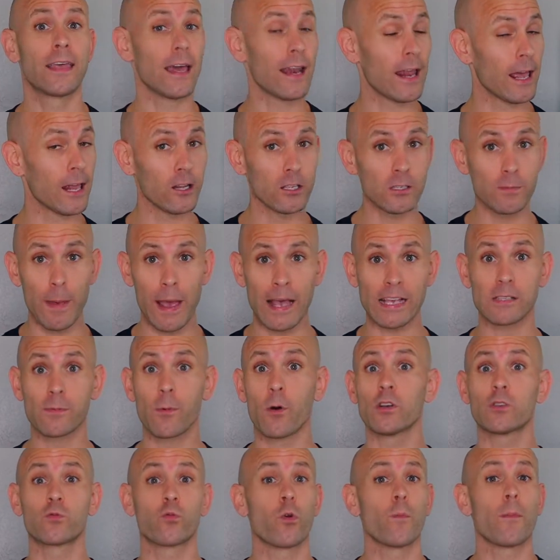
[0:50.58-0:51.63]
Get Handles
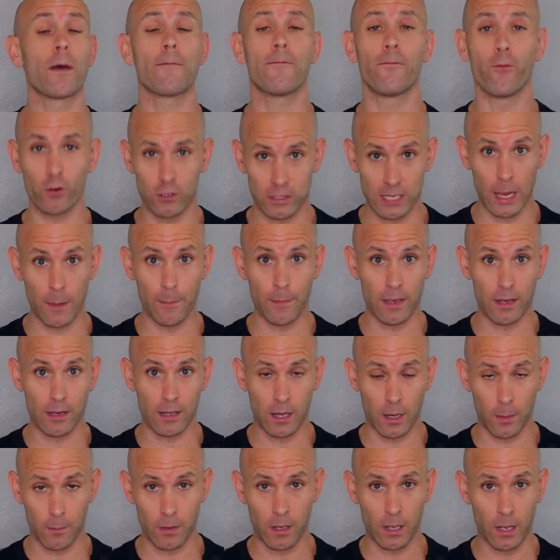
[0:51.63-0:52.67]
Basketball is where my full-time
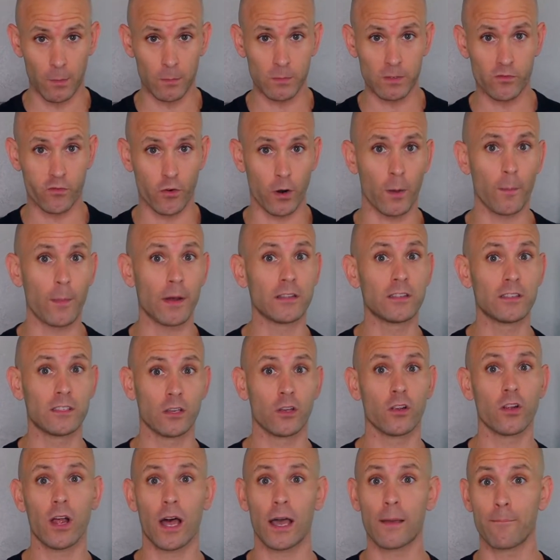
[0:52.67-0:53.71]
income comes from
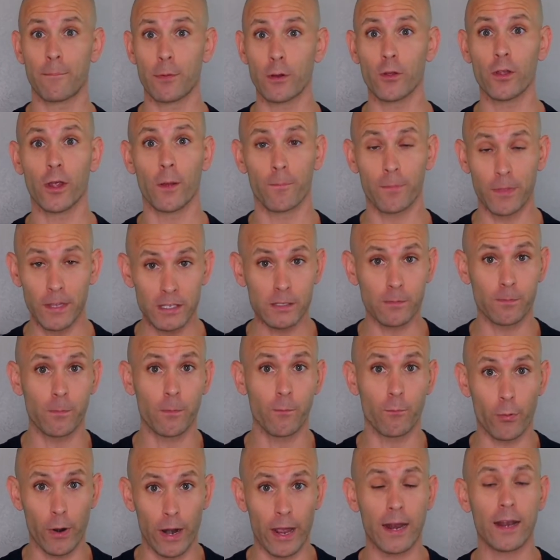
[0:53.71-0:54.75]
until I build up
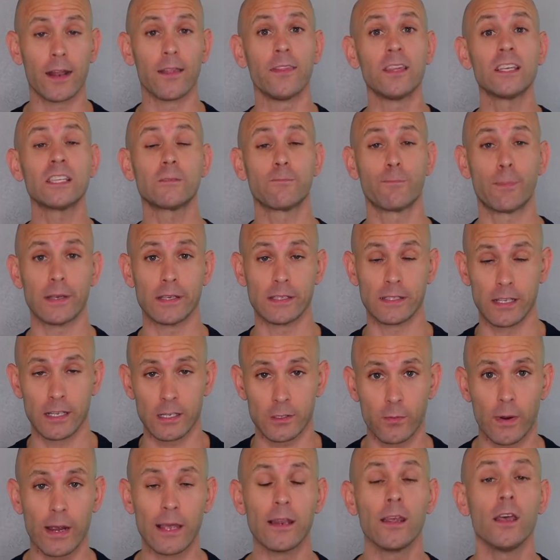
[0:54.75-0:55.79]
this brand and this
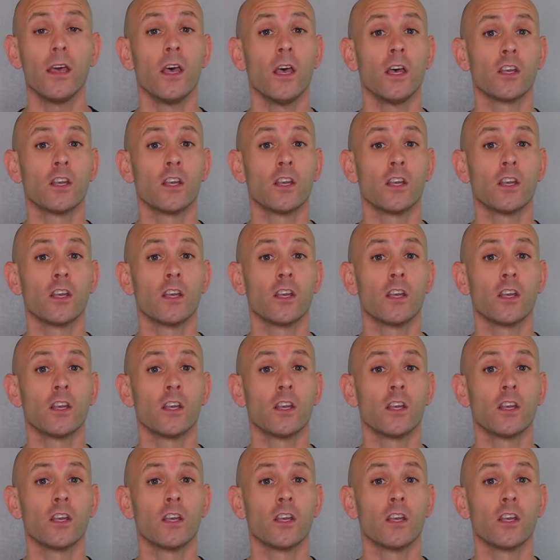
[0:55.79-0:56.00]
business, right?